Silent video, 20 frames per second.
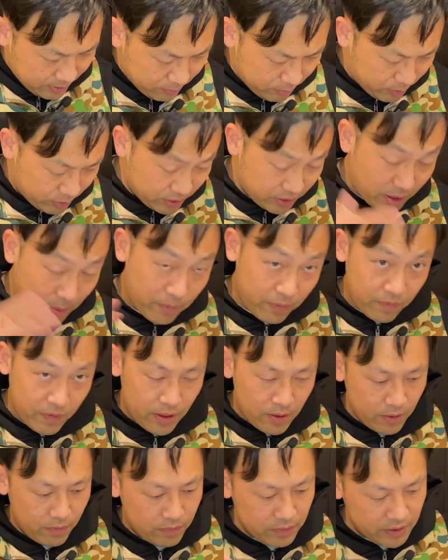because I'm a
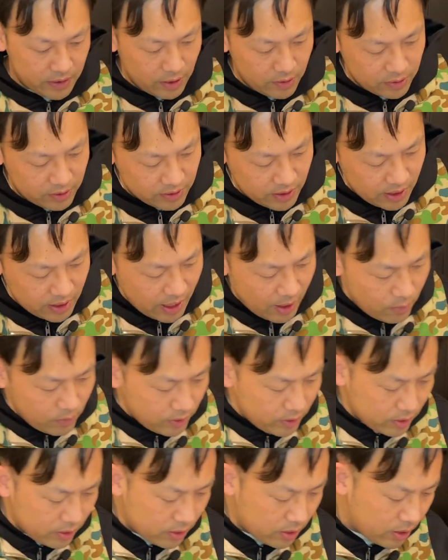fan of Zelda set. That
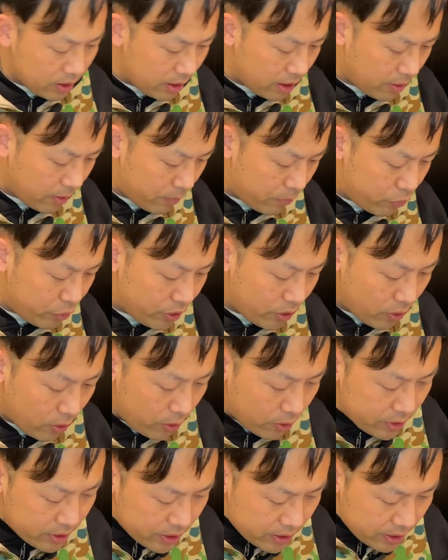one kind of
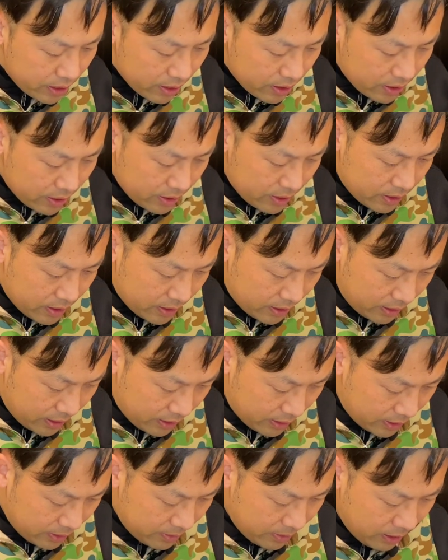pre-ordered it.
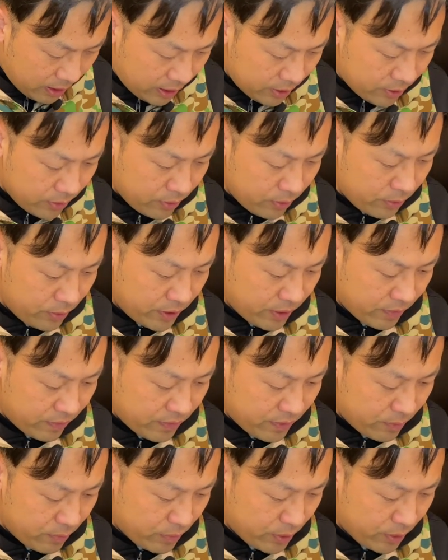I don't know if
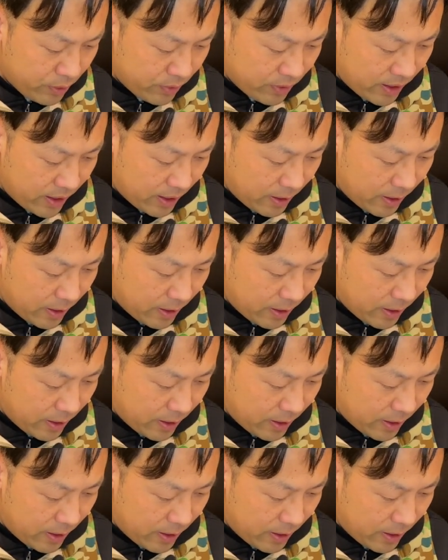it will